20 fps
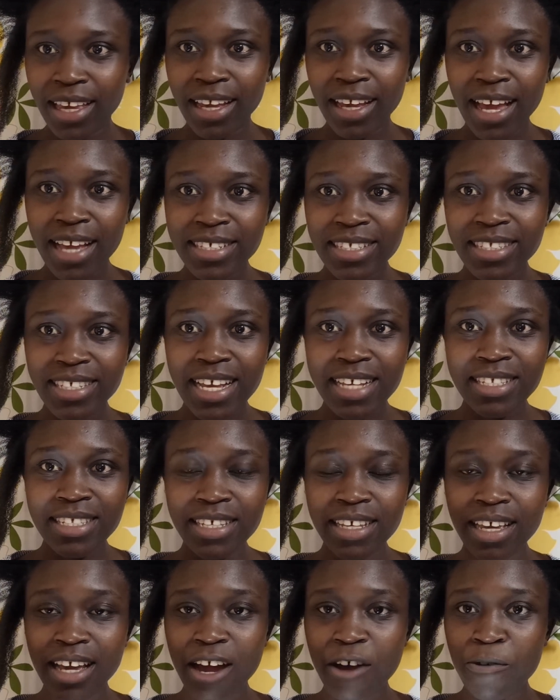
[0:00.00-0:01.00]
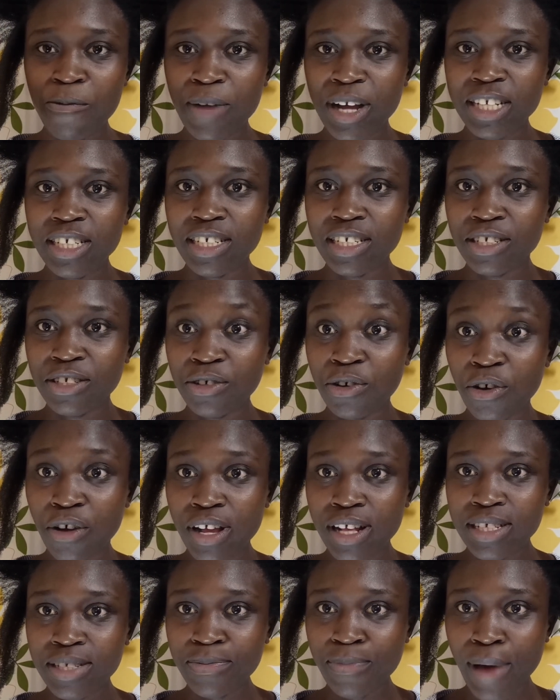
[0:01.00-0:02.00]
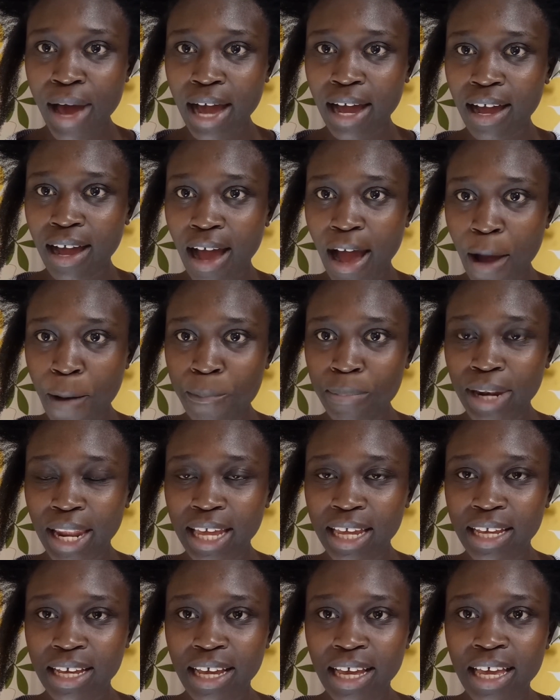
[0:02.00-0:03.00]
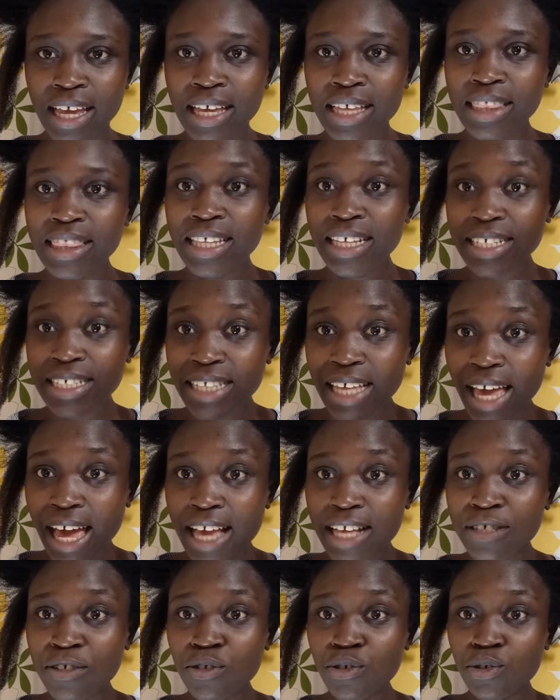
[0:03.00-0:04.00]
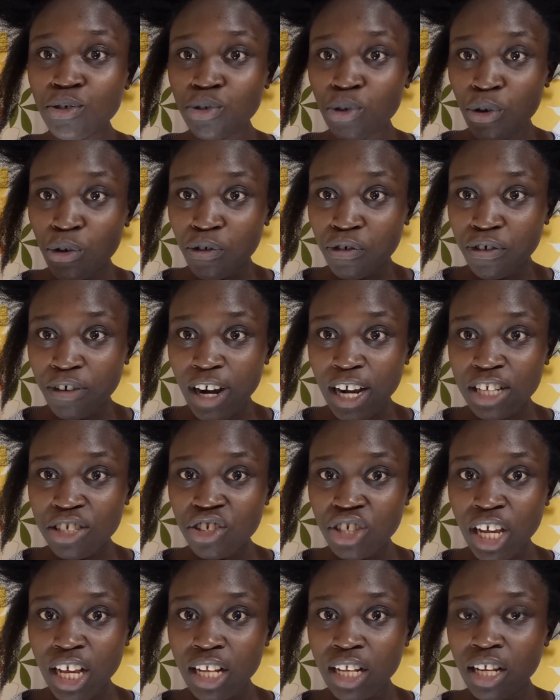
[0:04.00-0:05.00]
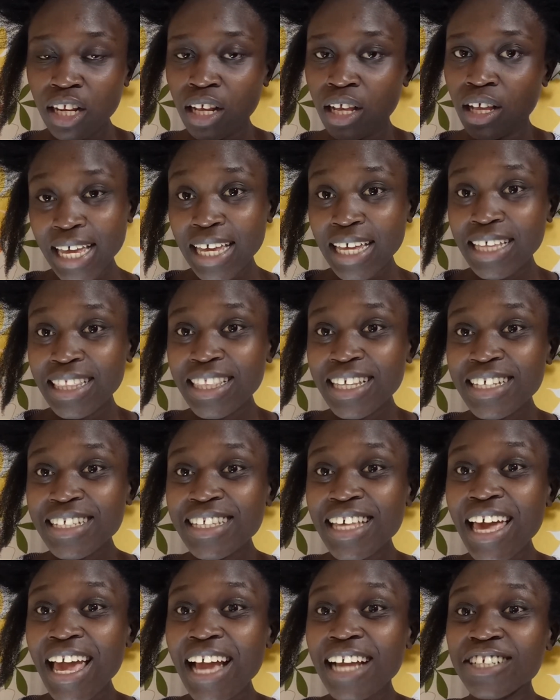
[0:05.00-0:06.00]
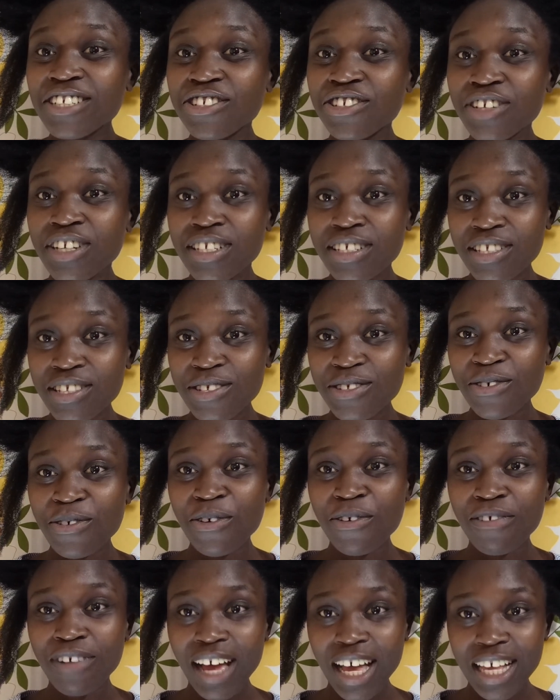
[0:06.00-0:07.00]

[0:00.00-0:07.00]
And guys, just see how much it coils back up. Like, this hair is so fragile. This hair shrinks so